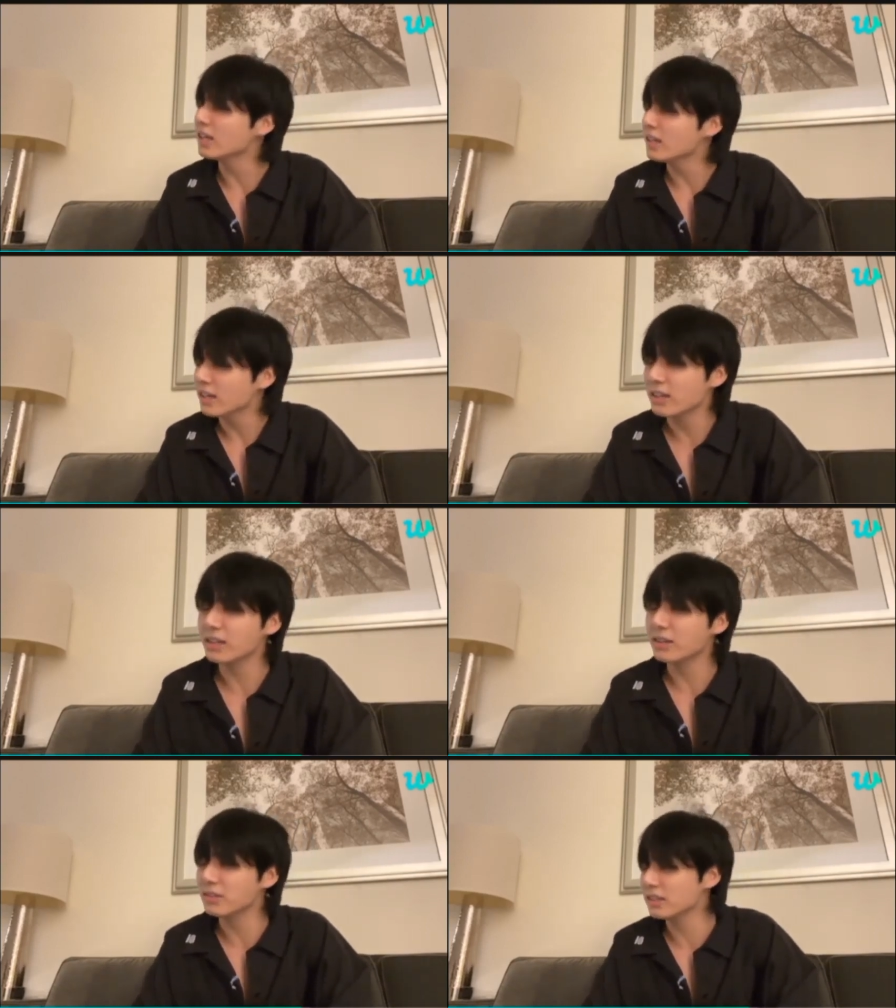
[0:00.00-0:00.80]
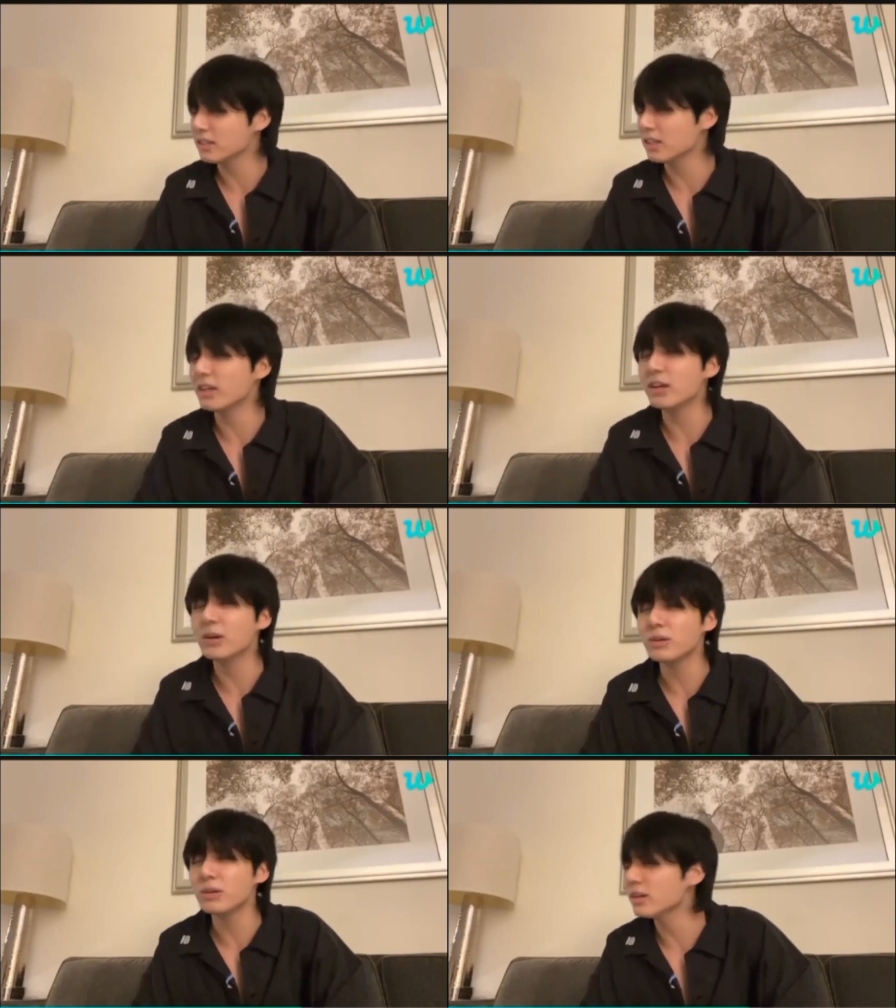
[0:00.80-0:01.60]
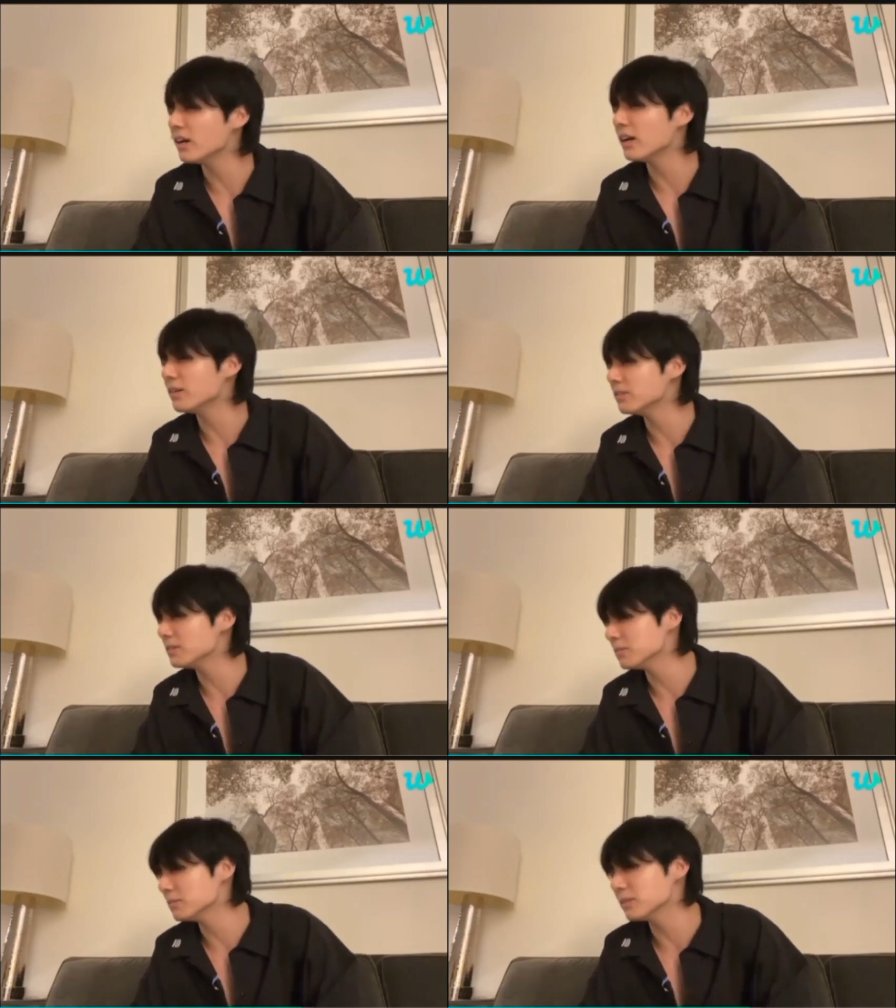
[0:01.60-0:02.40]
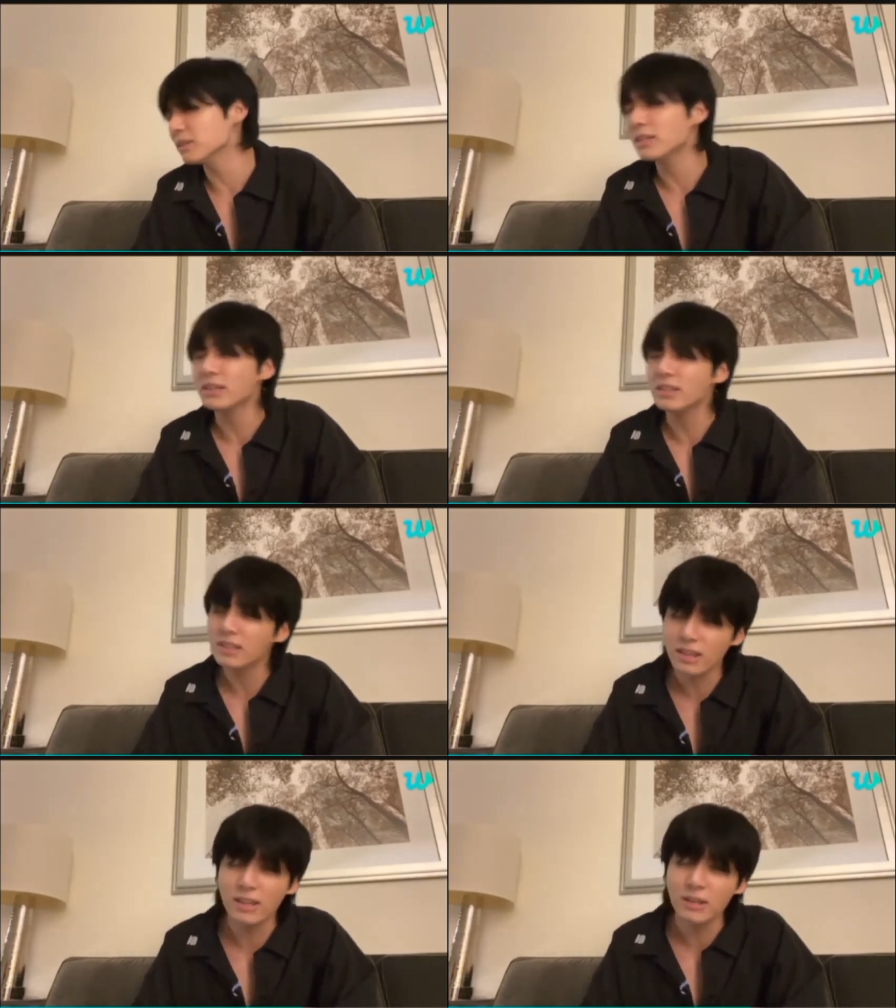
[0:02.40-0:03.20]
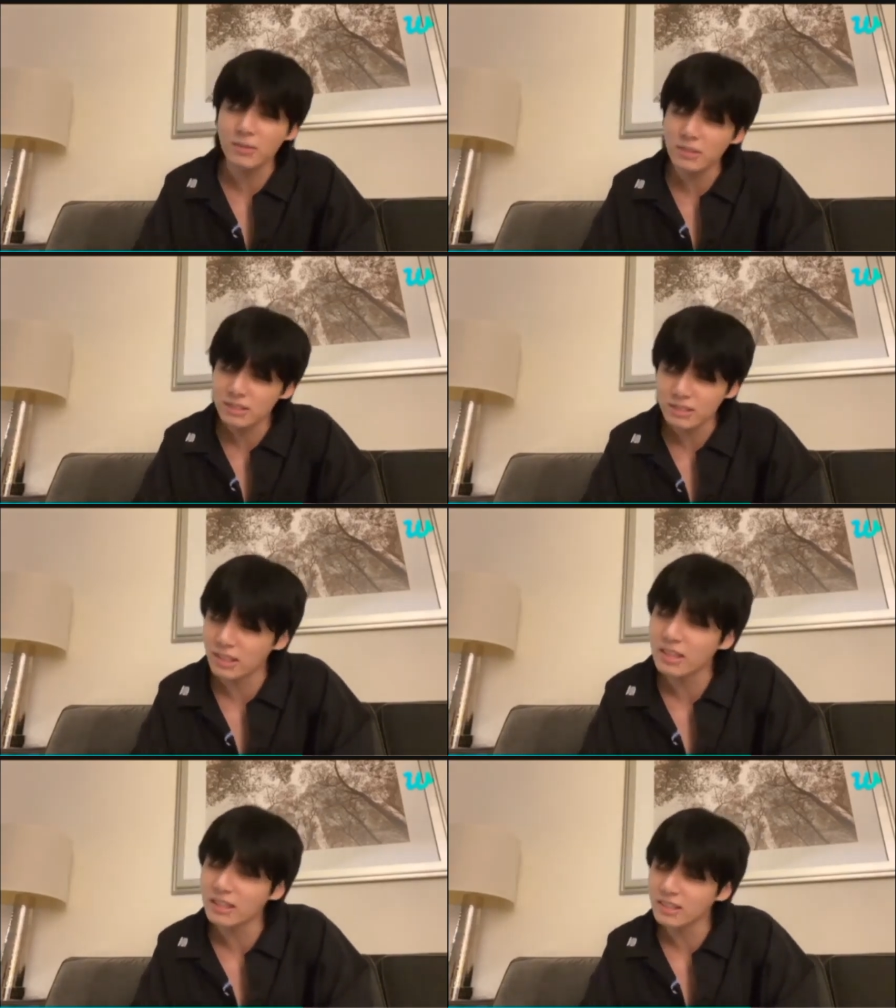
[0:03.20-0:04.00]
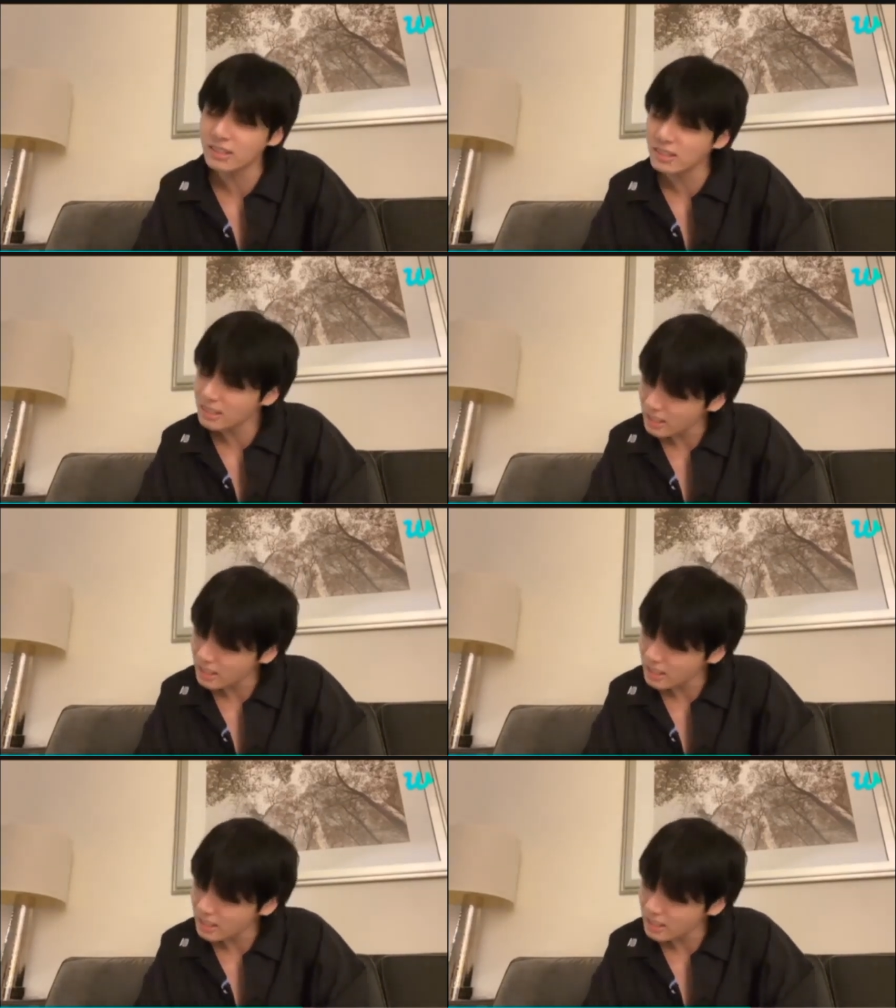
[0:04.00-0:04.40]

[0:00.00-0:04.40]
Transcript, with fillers: Every hour, every minute, every second,